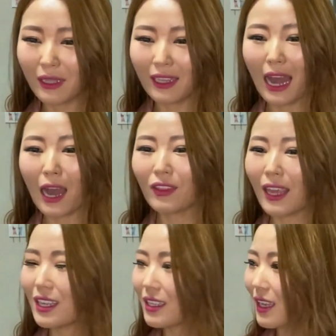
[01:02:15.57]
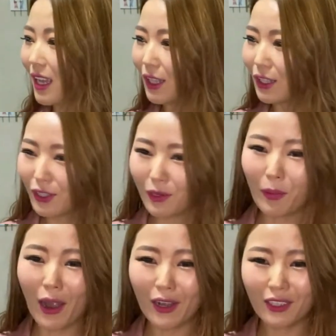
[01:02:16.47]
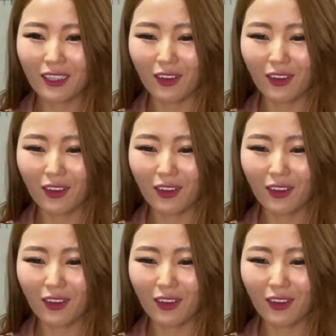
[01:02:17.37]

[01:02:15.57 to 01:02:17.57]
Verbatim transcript: But nowadays, little part,